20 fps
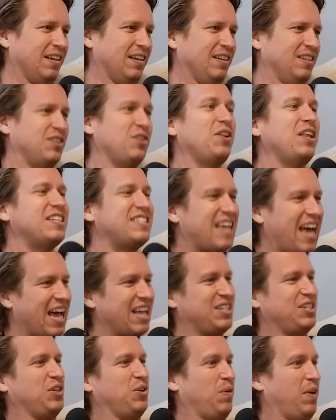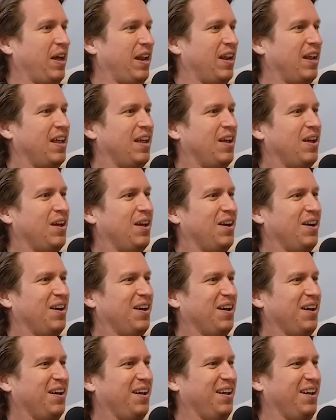So let's add to
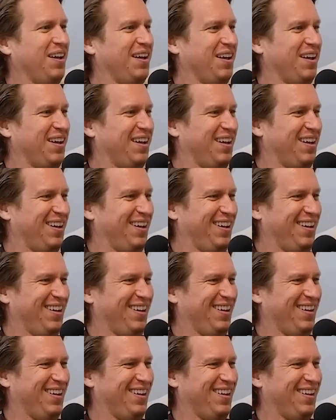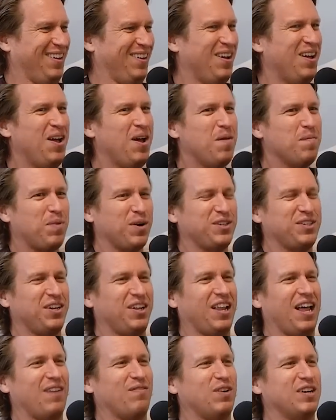it. Personal
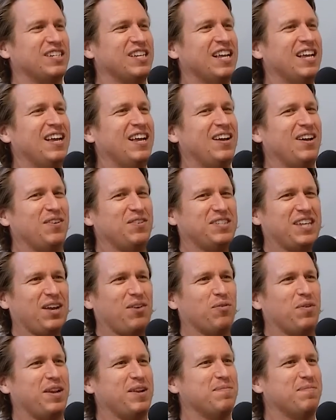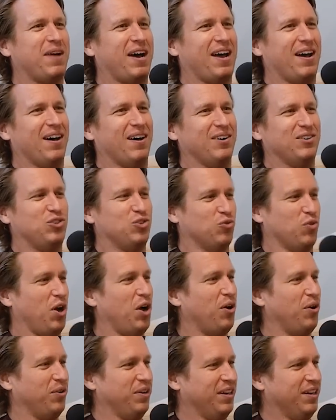life was, it was like written by a
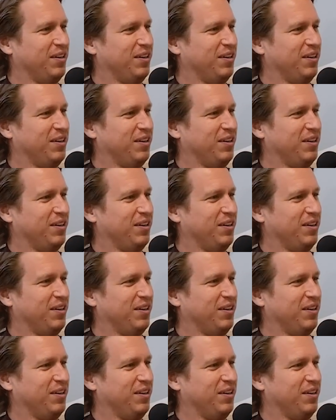drone.